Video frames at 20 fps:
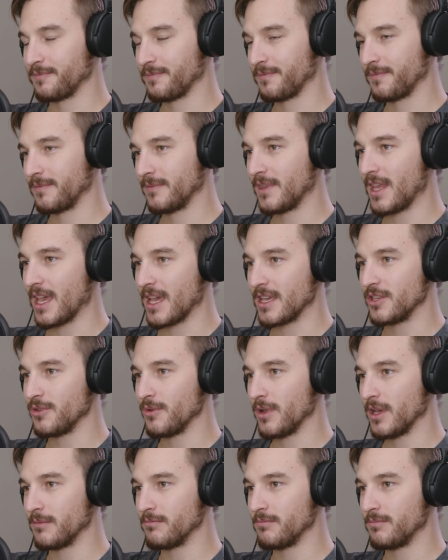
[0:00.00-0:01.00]

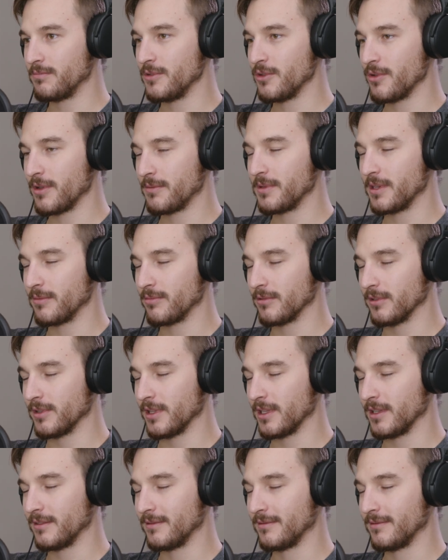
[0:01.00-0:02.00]
You had people
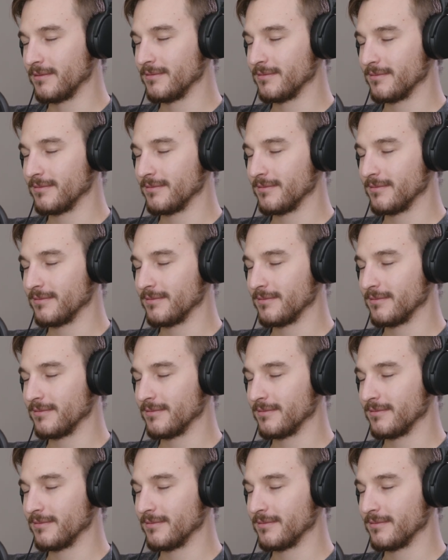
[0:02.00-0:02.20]
that